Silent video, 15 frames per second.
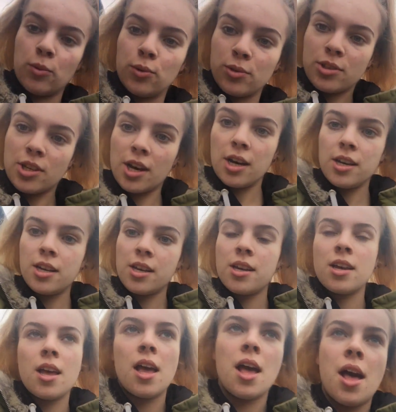water,
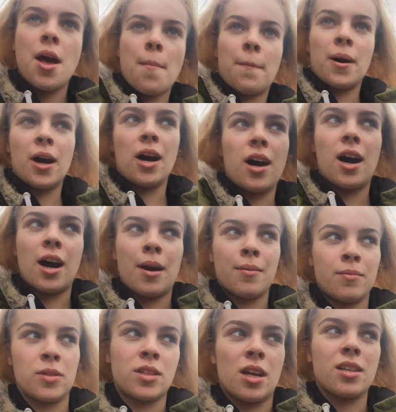but
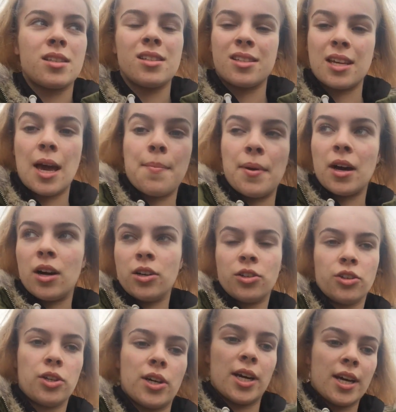I'm starting to get a bit
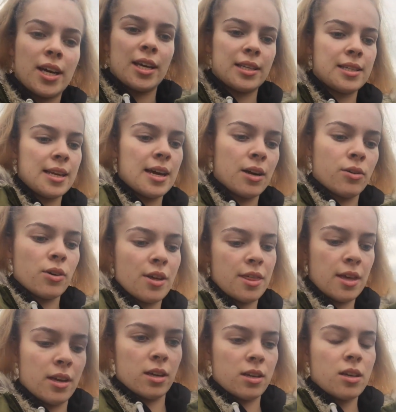hungry. It's now, I
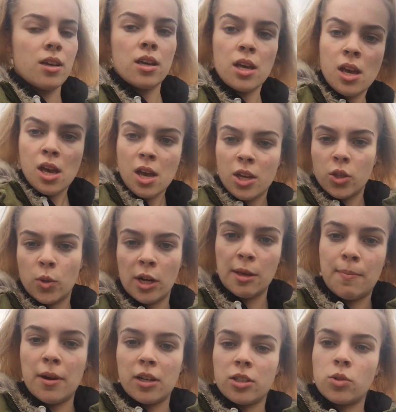think,
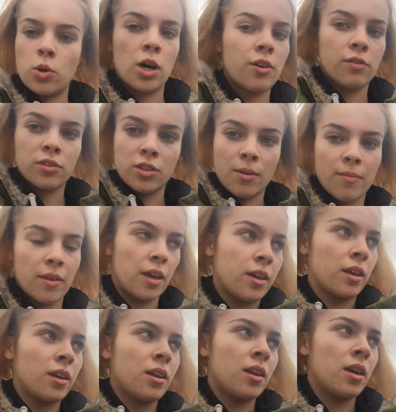20 past 12 or something.